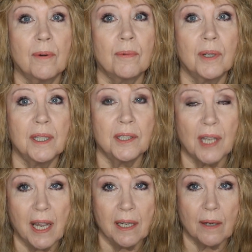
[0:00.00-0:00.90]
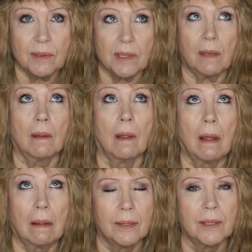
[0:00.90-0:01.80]
They were really tight, and I was like,
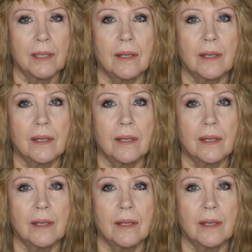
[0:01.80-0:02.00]
ooh,